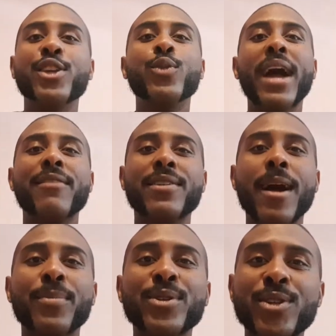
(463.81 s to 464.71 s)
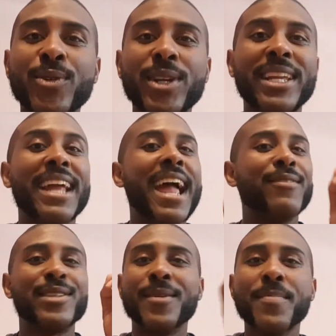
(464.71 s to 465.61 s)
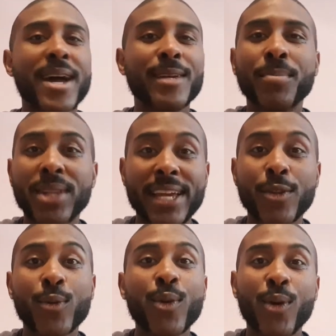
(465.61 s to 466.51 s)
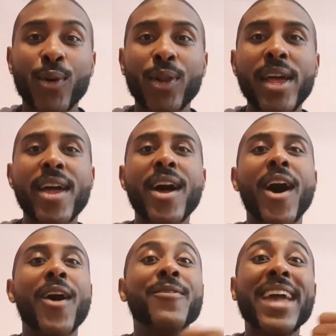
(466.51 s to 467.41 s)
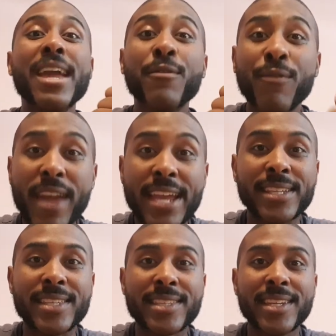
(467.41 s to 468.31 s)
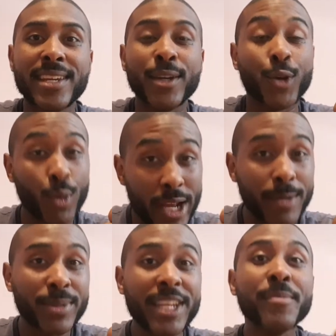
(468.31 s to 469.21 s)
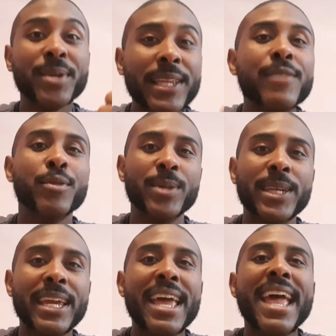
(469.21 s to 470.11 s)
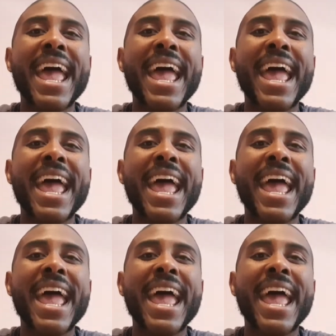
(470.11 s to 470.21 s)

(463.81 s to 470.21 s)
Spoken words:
You have an opportunity to have somebody play the role of a face, credibly and believably,